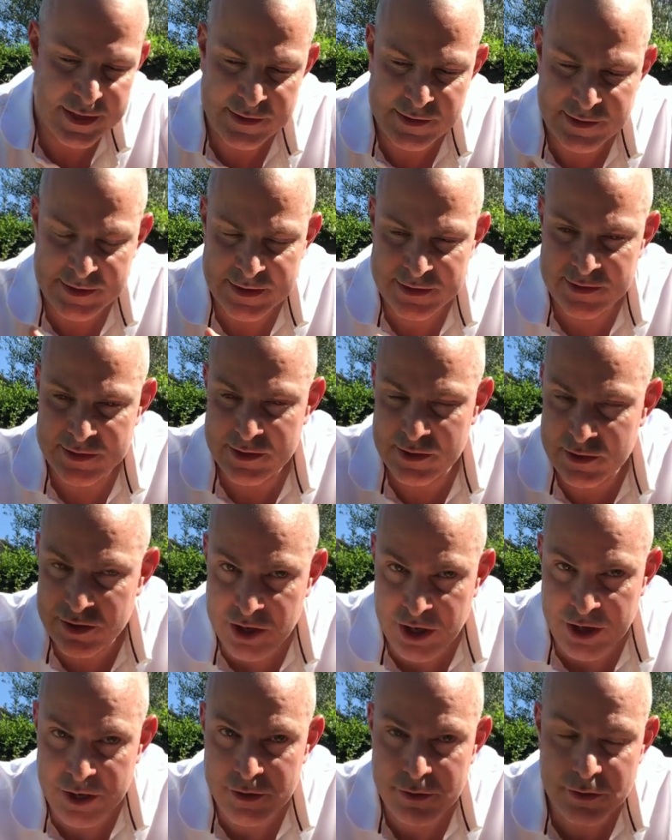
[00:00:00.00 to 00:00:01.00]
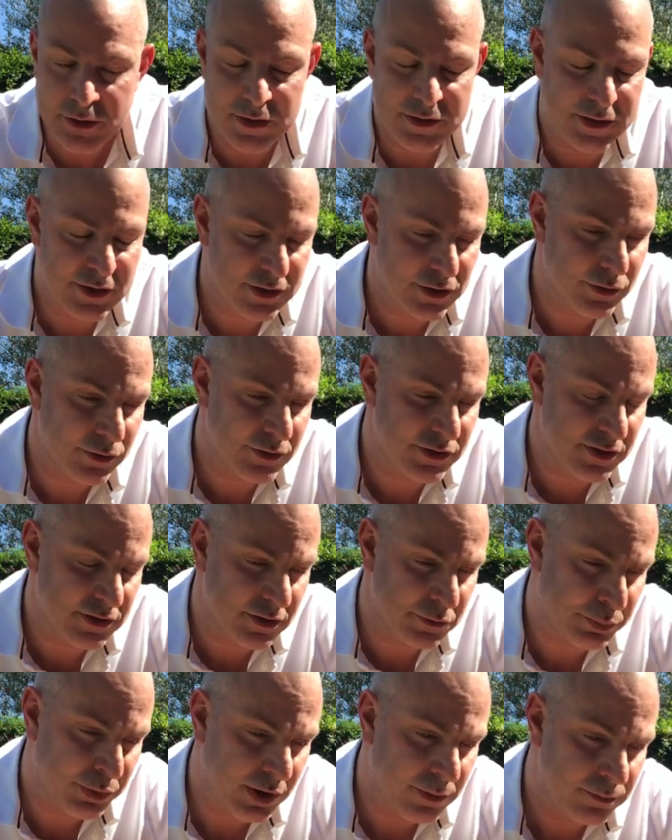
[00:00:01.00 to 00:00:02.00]
then insisted no because it
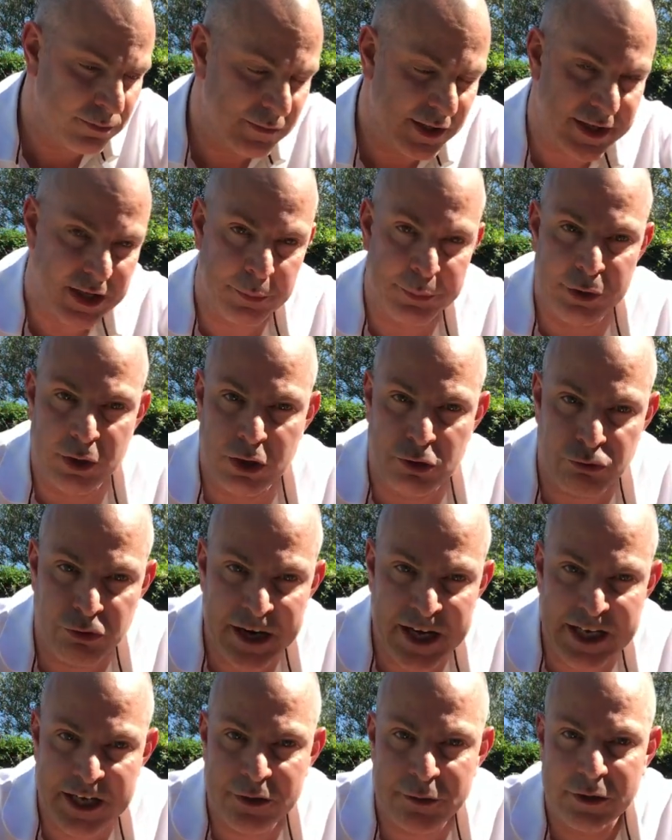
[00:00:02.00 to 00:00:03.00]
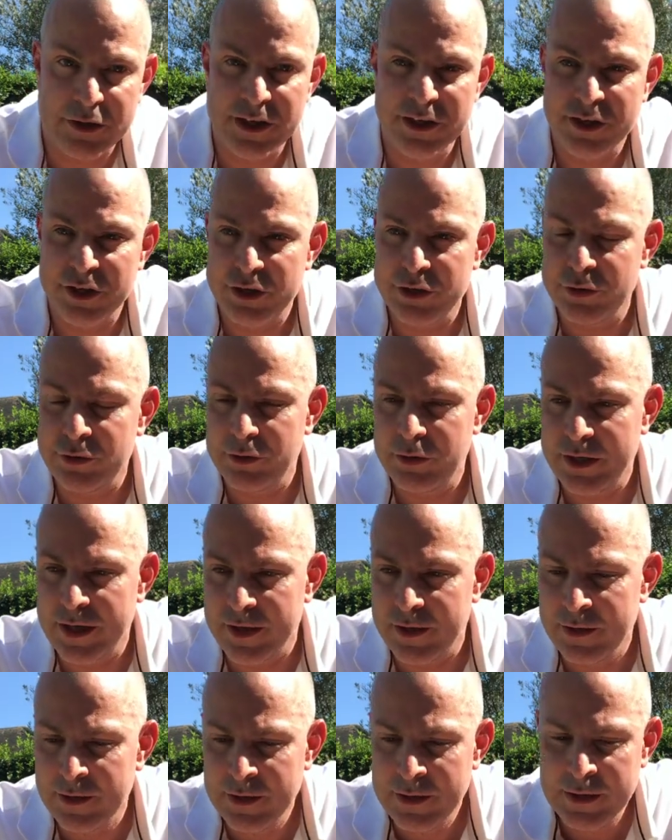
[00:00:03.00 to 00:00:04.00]
causes a problem. Then I put a radio on in the
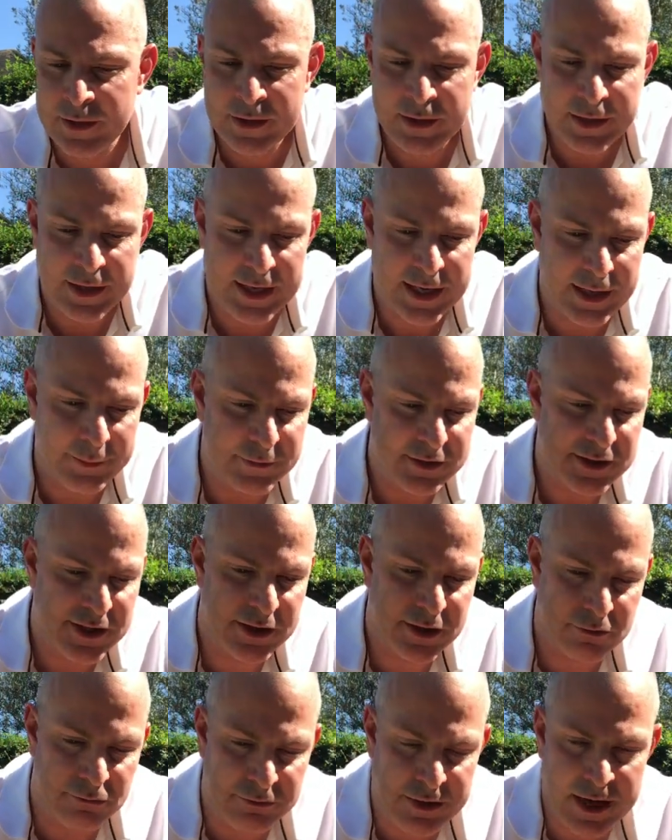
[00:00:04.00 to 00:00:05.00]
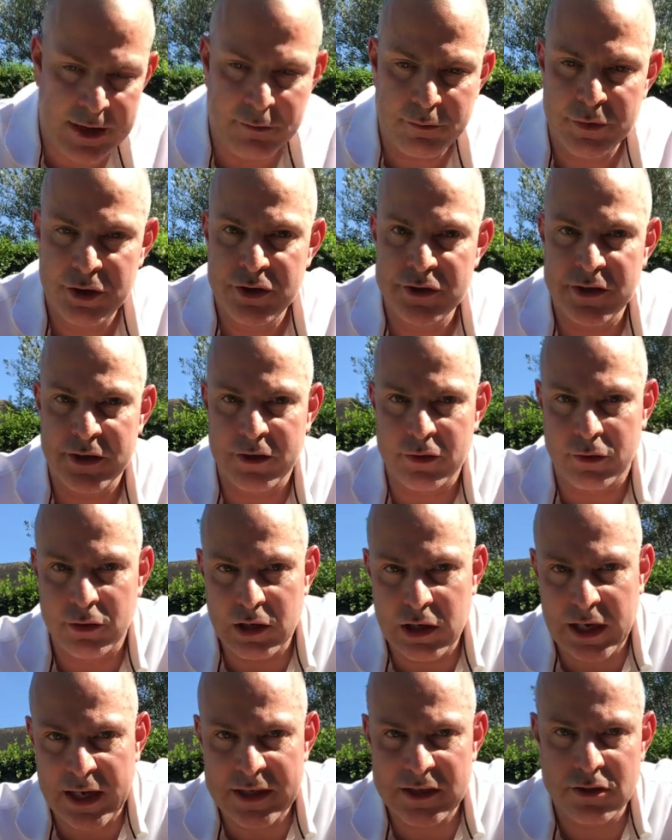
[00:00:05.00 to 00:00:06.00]
corner. Um, it's either rap music
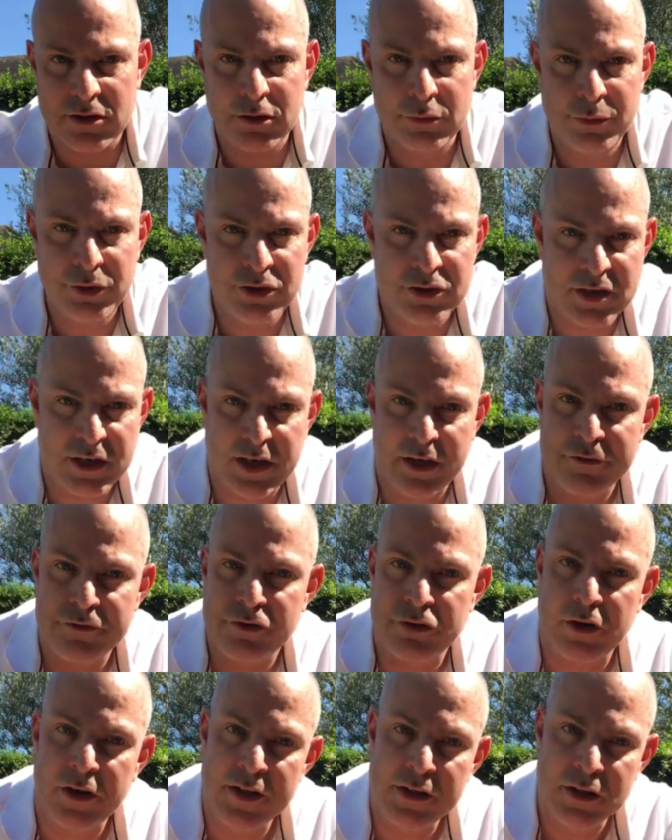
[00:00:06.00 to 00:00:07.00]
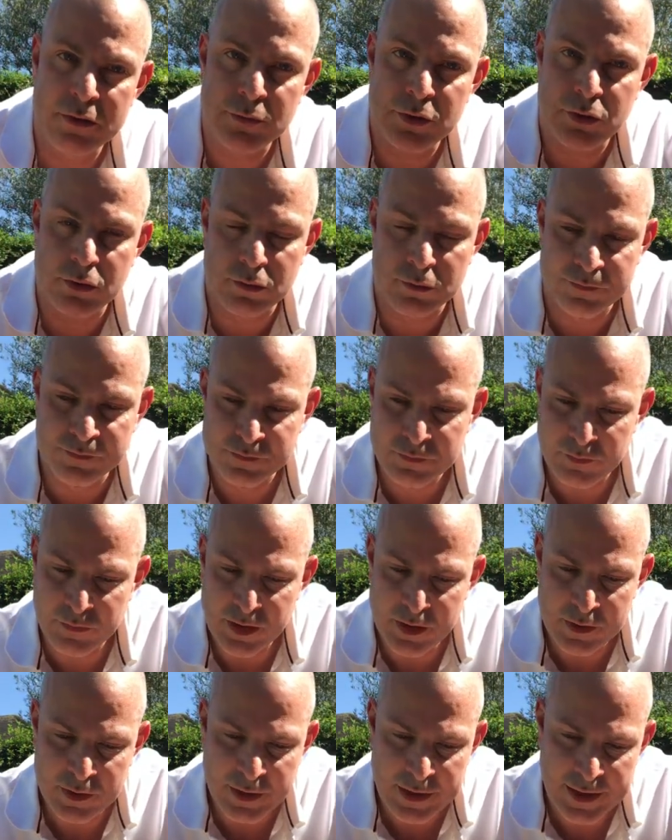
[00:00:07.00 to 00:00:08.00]
or classical music. I've tried them all.
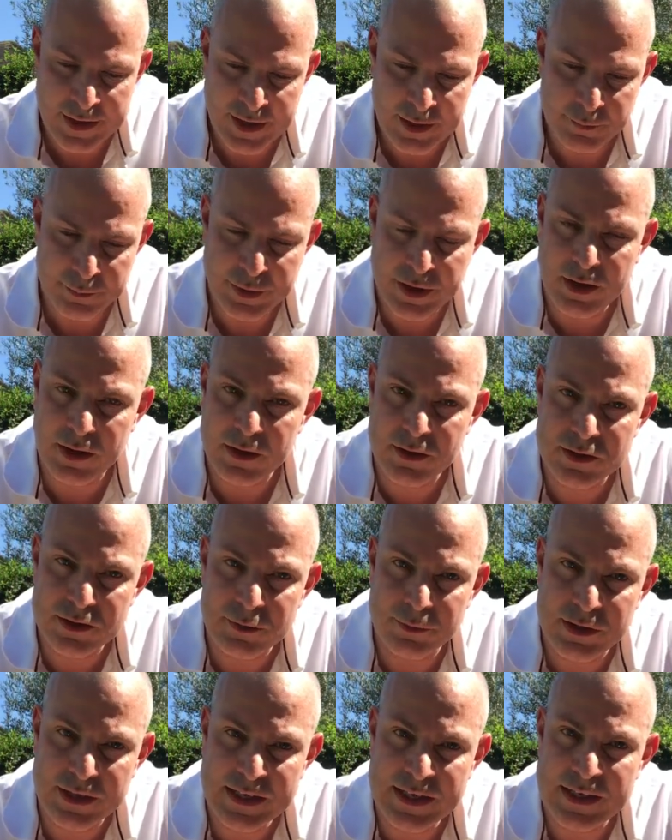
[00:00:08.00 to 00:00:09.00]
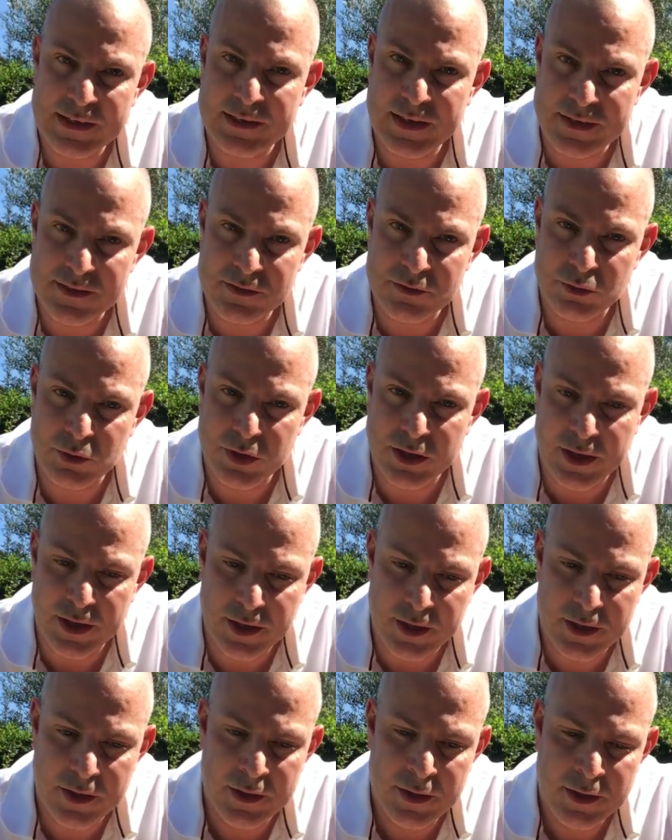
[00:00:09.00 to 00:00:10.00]
Um, but ultimately it doesn't
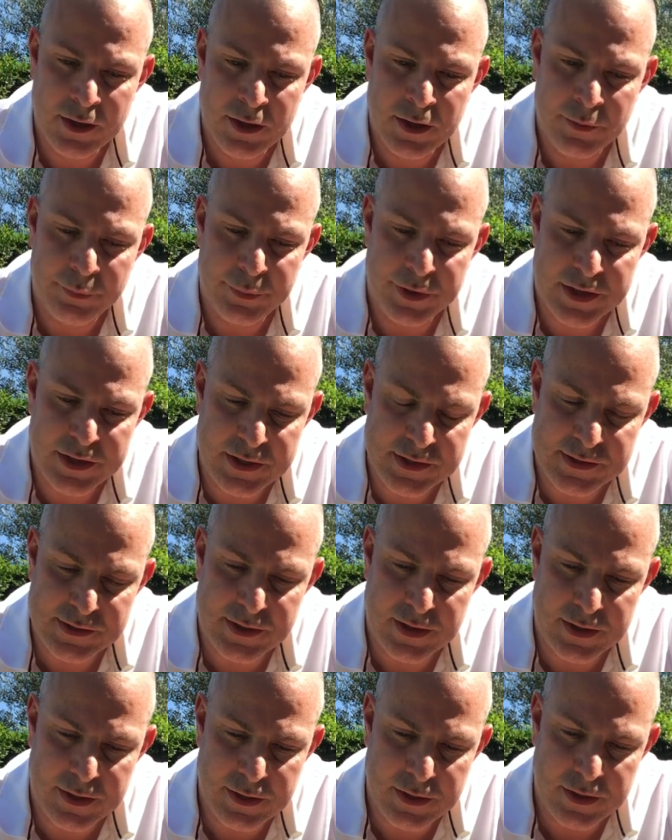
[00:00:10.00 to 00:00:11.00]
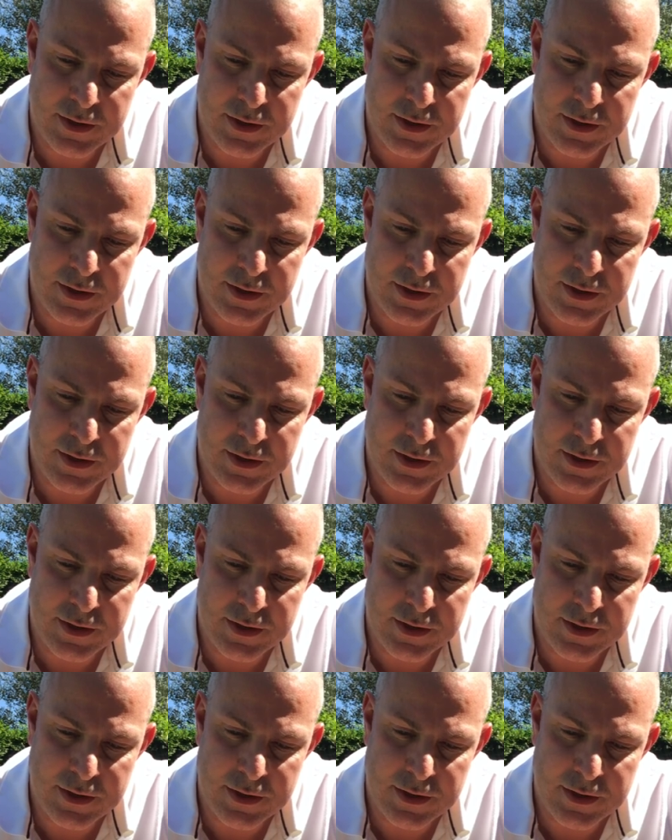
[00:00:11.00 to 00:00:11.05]
work because,